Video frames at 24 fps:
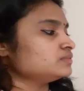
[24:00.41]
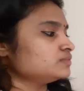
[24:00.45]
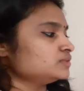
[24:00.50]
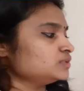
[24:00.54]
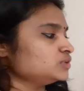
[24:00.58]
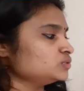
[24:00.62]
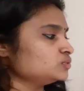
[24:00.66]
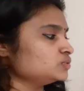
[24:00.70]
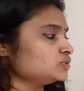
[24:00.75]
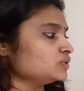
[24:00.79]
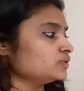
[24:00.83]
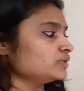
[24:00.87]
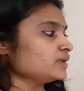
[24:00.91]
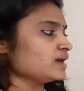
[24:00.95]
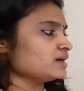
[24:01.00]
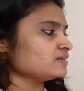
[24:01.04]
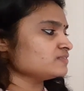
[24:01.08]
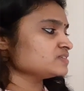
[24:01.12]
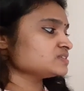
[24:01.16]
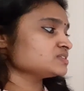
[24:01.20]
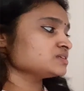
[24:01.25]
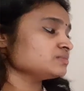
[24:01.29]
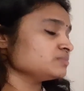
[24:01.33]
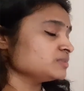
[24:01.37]
you don't have
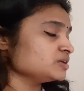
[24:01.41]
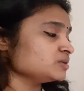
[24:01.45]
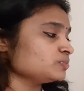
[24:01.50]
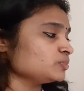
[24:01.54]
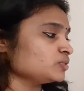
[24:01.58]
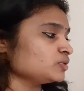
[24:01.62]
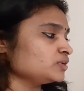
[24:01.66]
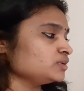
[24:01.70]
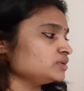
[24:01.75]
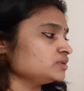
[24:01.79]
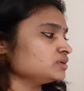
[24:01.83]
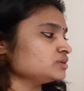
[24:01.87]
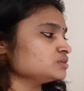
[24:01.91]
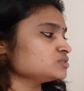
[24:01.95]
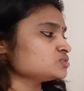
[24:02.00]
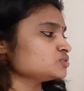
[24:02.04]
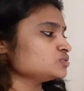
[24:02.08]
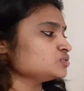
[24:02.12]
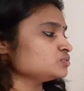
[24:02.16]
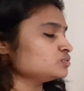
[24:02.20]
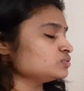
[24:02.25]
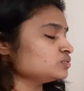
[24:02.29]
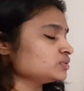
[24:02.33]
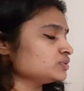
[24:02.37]
a summing point so
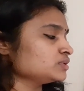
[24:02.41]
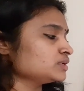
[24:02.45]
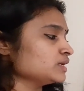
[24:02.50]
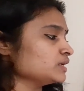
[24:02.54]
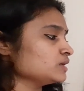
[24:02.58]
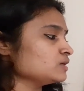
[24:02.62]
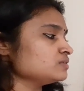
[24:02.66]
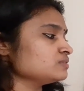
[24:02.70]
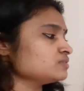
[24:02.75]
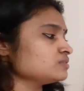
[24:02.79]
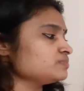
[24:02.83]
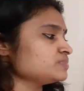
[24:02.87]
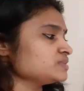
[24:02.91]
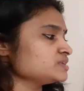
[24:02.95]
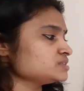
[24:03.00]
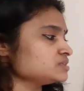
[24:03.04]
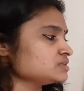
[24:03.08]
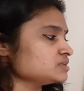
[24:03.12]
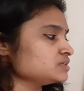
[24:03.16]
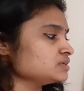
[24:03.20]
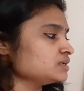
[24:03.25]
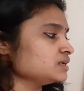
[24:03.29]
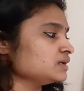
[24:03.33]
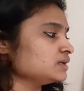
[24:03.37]
you, you cannot
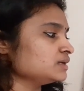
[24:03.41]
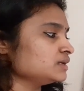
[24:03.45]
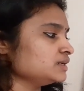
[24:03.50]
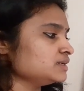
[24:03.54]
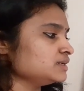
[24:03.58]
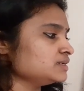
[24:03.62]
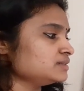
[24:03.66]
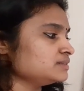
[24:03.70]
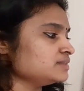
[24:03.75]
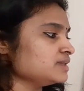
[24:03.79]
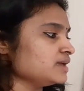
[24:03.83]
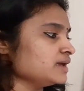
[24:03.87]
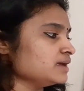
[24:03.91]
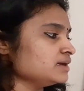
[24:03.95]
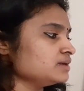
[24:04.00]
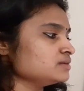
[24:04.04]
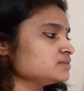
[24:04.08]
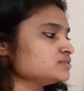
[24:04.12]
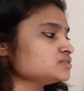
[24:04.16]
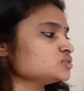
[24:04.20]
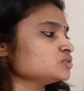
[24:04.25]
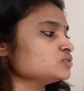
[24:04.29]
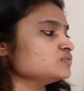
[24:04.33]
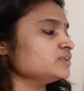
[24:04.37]
represent it there
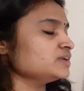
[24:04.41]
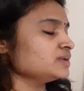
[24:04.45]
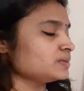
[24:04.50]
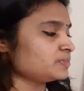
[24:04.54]
so we